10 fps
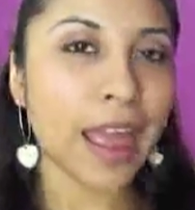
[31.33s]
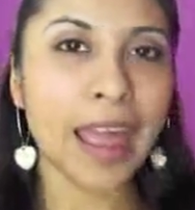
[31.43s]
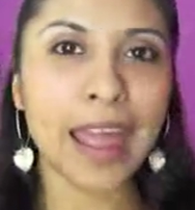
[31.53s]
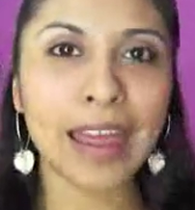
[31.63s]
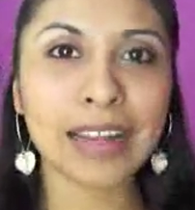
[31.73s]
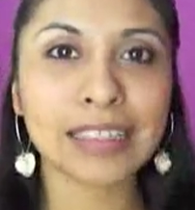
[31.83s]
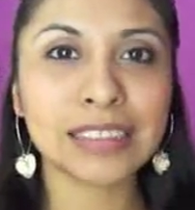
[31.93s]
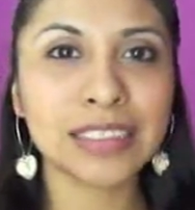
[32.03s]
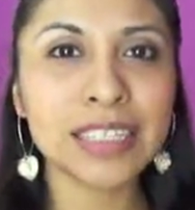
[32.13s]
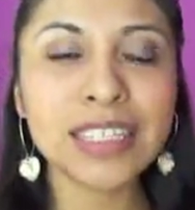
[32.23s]

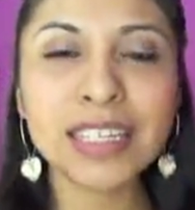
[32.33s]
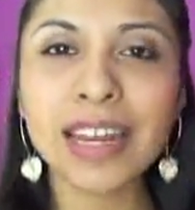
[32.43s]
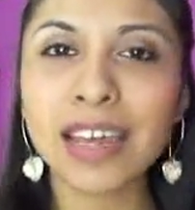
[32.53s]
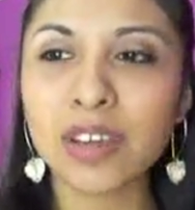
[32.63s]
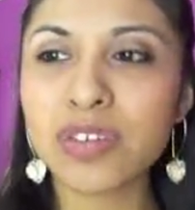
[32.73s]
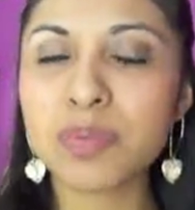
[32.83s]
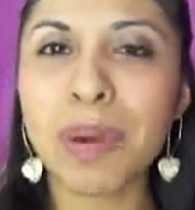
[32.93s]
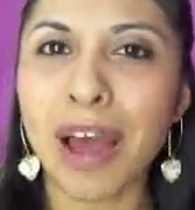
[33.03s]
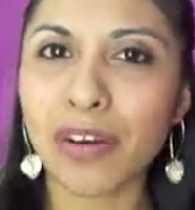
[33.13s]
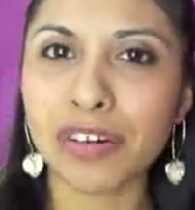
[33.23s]
And just to not use
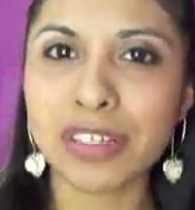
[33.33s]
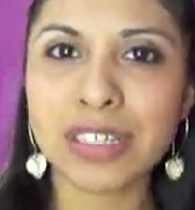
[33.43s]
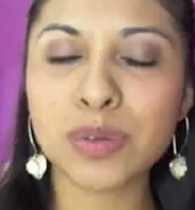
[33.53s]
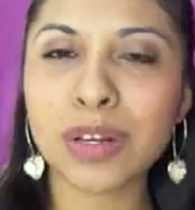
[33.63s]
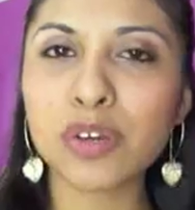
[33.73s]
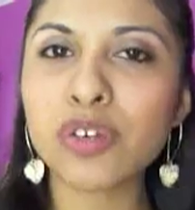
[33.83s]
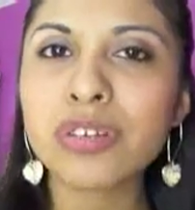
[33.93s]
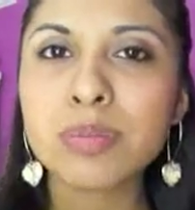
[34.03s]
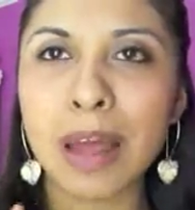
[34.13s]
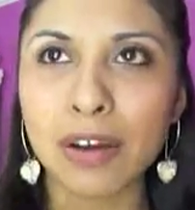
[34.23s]
powders, because when you
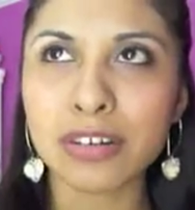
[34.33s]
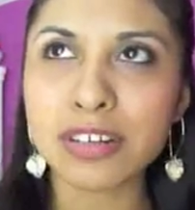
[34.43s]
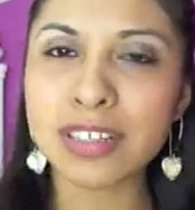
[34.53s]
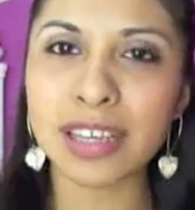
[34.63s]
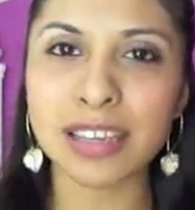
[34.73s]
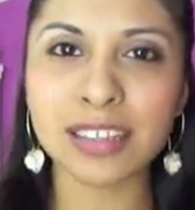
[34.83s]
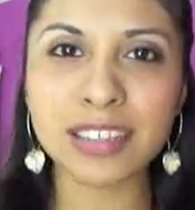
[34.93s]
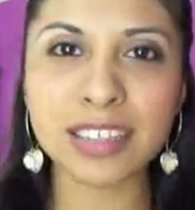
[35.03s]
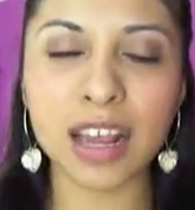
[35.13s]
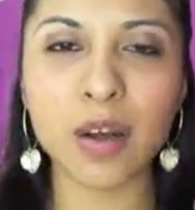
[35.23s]
use powders, it
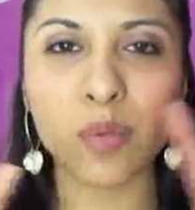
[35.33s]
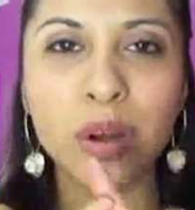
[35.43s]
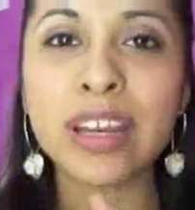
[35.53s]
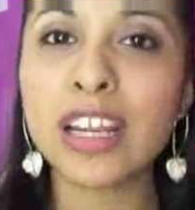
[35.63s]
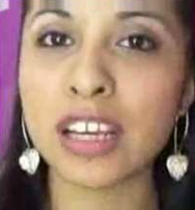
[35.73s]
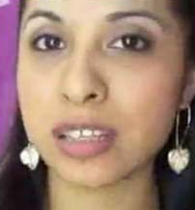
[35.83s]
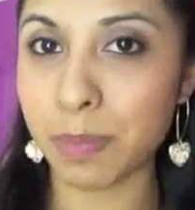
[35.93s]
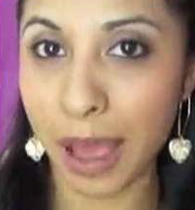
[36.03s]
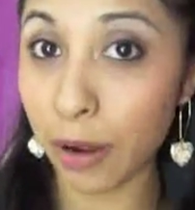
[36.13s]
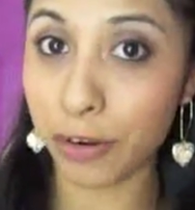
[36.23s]
just, one, it looks
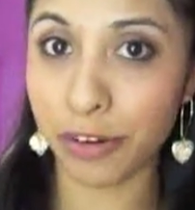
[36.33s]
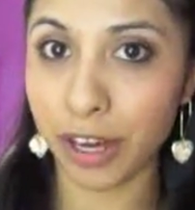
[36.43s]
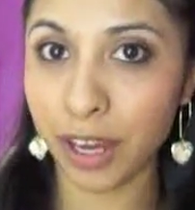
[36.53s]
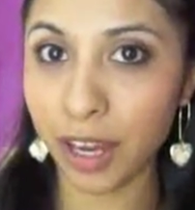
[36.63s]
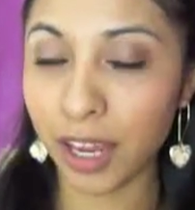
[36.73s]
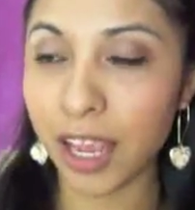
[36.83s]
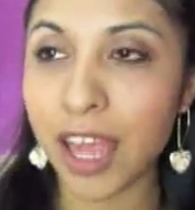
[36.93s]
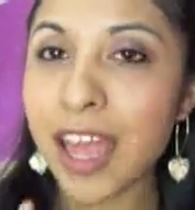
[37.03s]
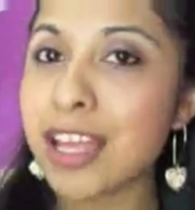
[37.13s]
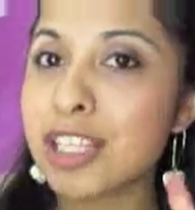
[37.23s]
powdery,
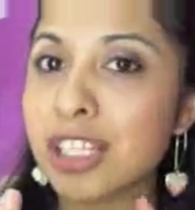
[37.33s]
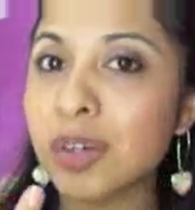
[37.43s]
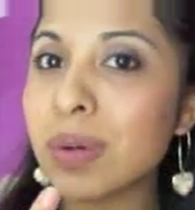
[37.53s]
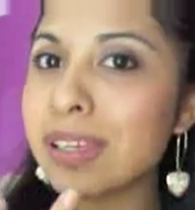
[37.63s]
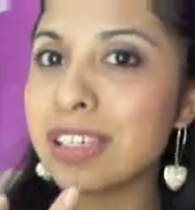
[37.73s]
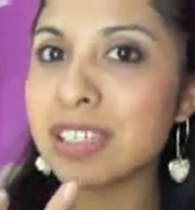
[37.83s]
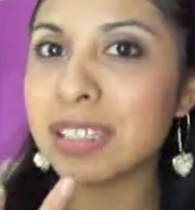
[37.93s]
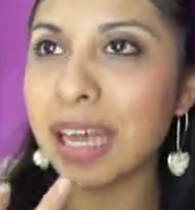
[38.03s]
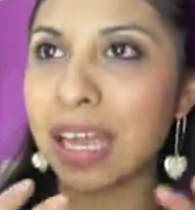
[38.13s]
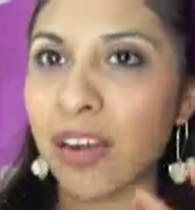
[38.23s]
two, it
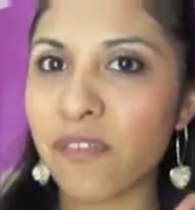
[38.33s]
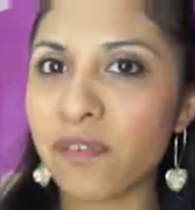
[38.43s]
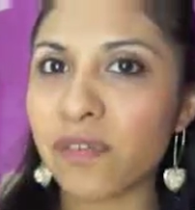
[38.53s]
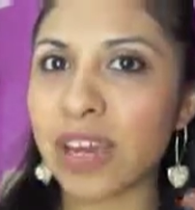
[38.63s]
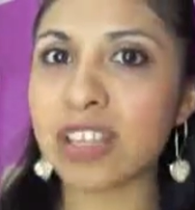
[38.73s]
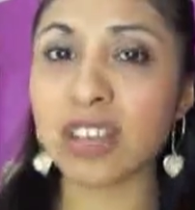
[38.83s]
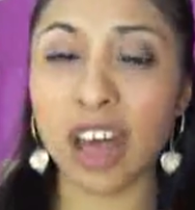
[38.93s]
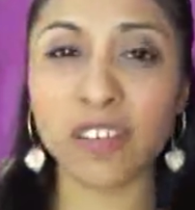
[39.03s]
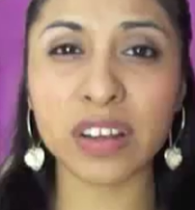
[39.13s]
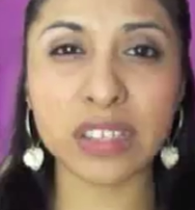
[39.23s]
just like fades
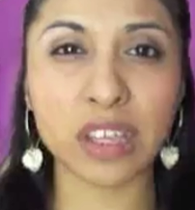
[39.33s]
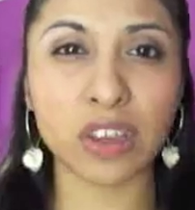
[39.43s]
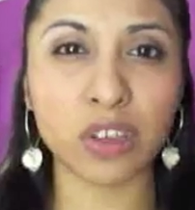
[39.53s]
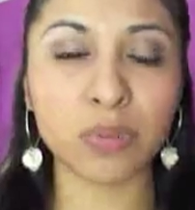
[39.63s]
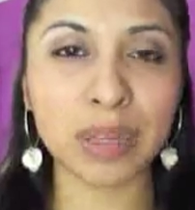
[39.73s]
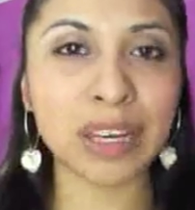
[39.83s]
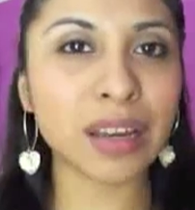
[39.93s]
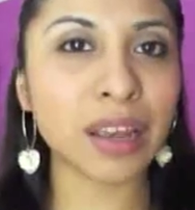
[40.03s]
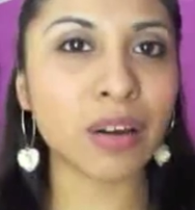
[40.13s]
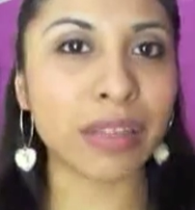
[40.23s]
off because of the
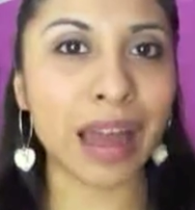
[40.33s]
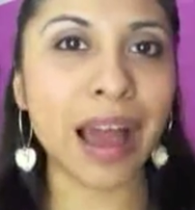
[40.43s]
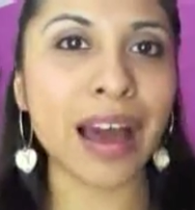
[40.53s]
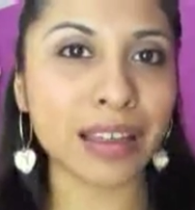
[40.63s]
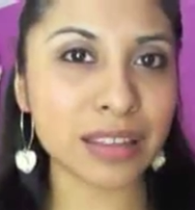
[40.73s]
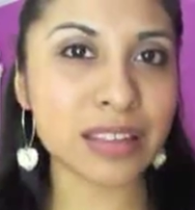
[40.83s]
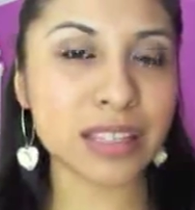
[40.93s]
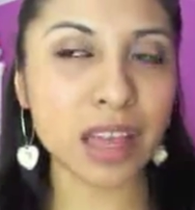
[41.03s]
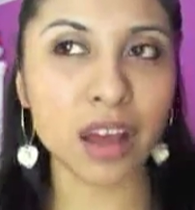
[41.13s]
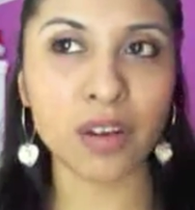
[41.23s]
humidity or that
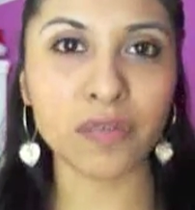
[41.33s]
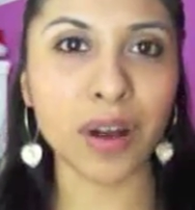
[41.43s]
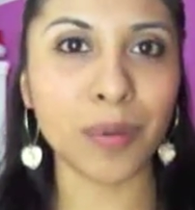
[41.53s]
hotness of